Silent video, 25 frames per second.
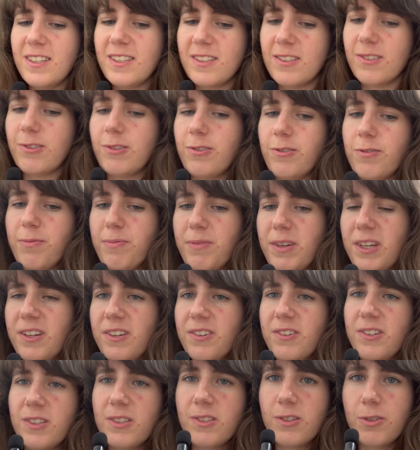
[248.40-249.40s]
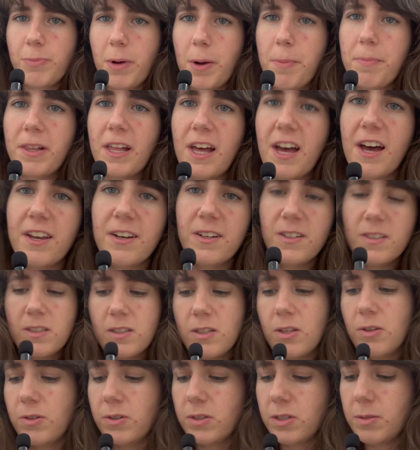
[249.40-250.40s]
sort of meal. So my plan is
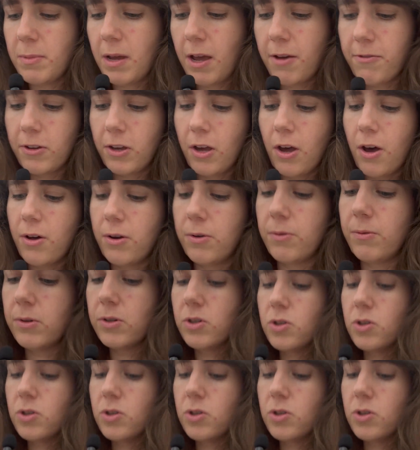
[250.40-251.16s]
to do some avocado on